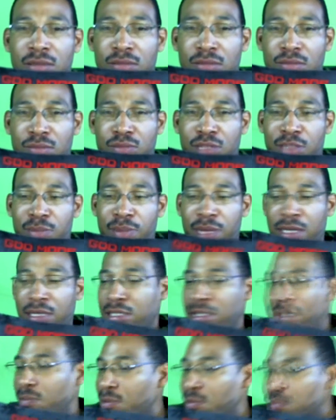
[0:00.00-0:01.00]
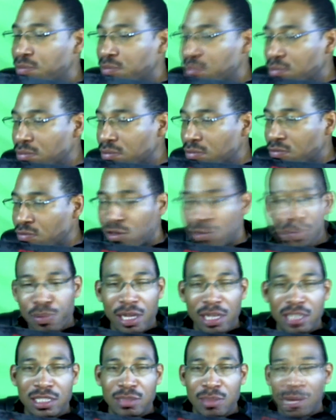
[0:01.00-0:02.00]
it's pretty big. So I'm going to
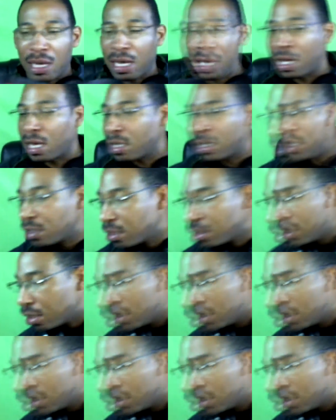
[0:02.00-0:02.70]
replace my